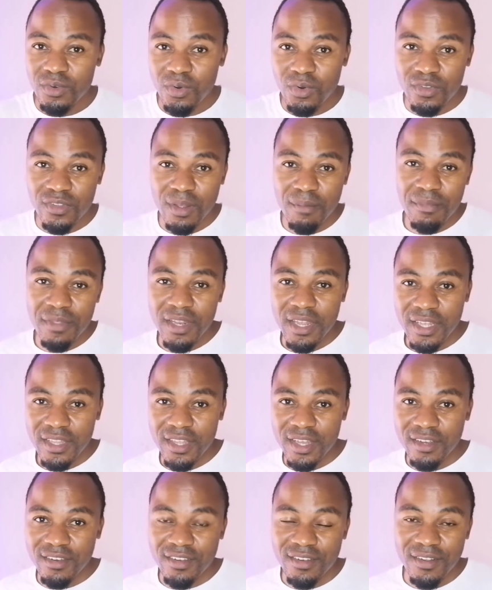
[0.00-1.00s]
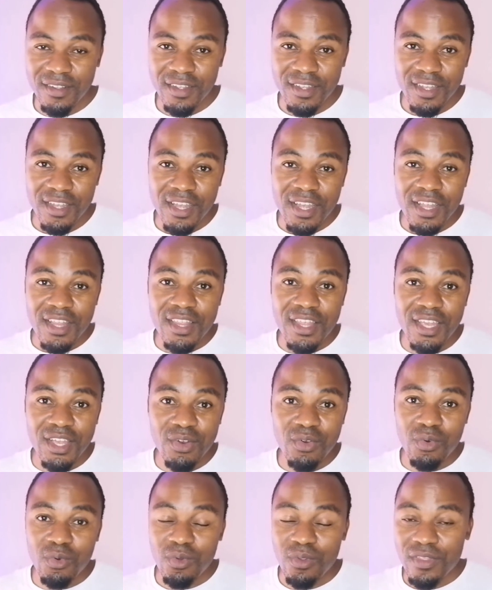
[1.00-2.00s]
or something like that, they
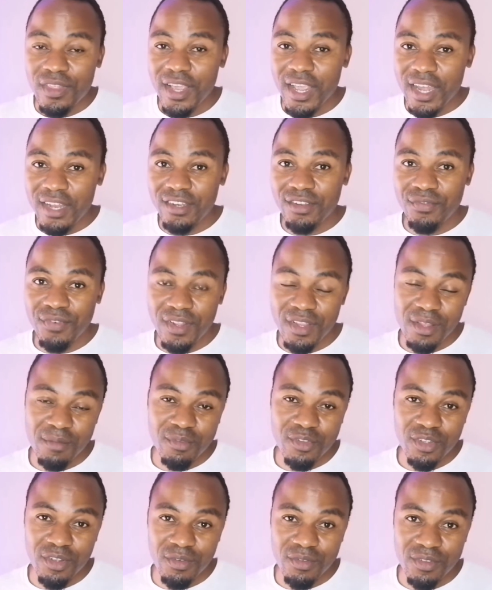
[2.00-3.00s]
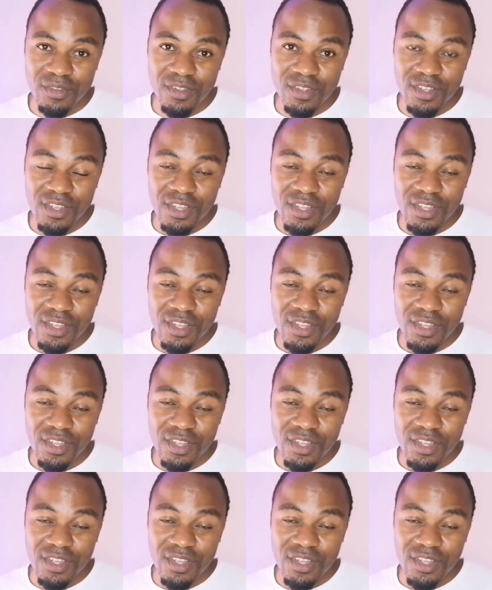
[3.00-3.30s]
know they can't defend themselves.